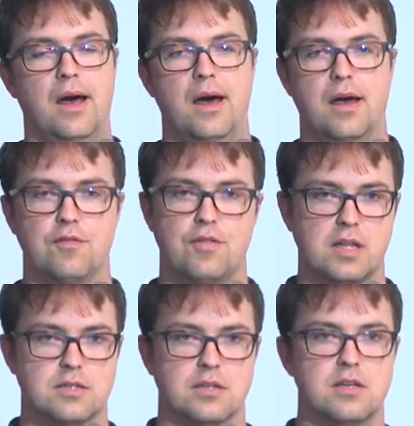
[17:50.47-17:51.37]
Uh, if
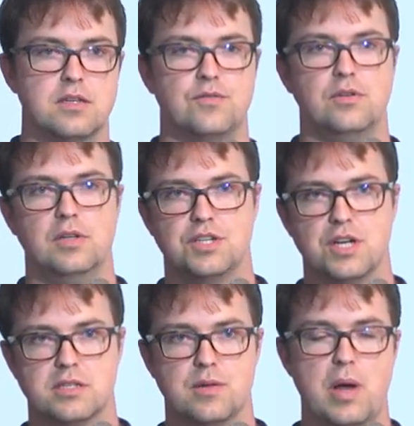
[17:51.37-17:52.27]
that's successful,
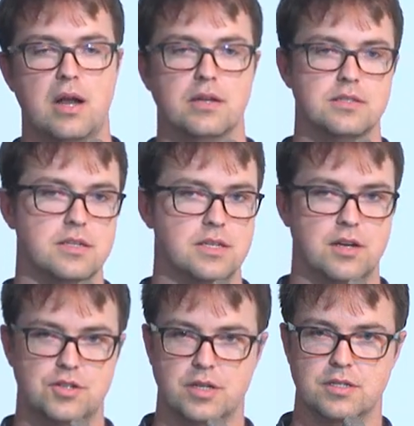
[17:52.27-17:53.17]
adjust the balance, etc.